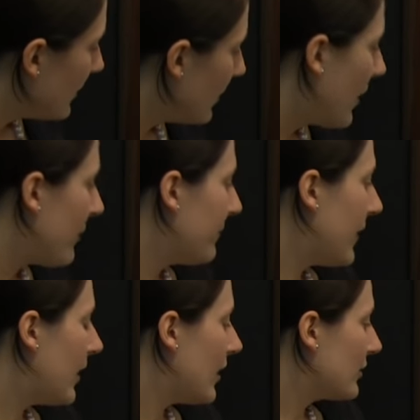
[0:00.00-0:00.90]
So
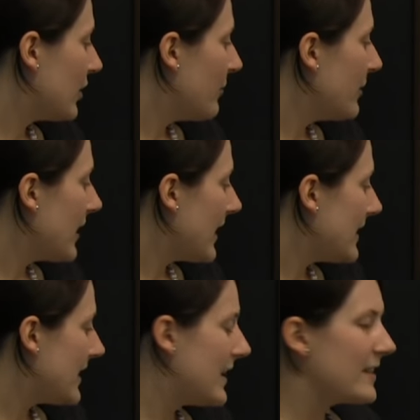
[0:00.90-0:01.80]
on October
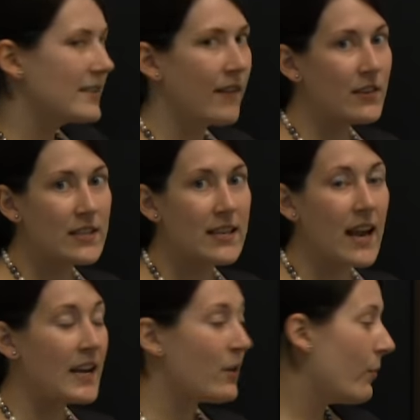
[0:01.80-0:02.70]
nineteenth,
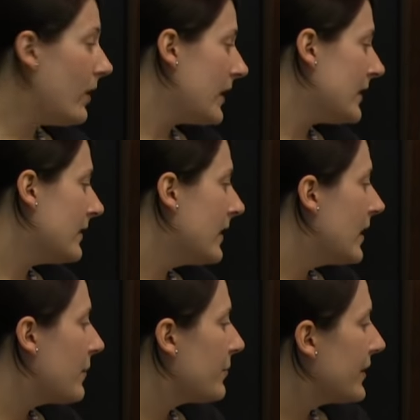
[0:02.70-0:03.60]
seventeen eighty-one,
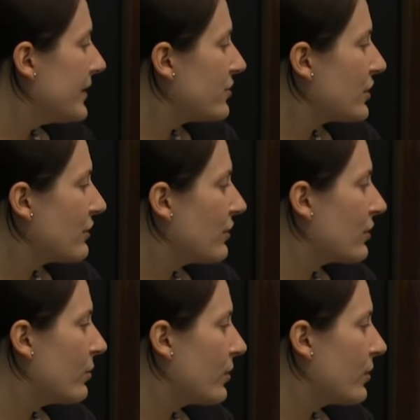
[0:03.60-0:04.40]
British General